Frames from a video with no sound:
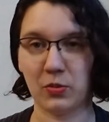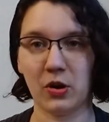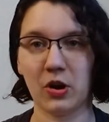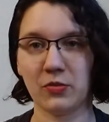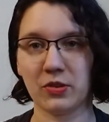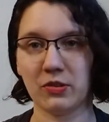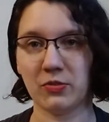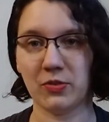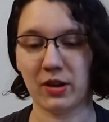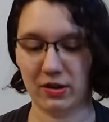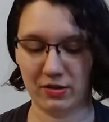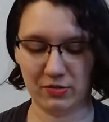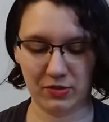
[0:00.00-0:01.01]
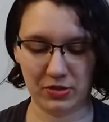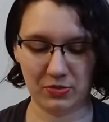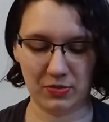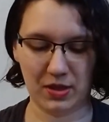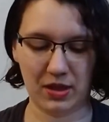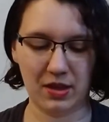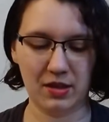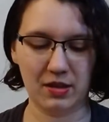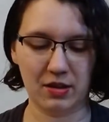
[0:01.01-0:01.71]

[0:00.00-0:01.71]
perfectly fine with me.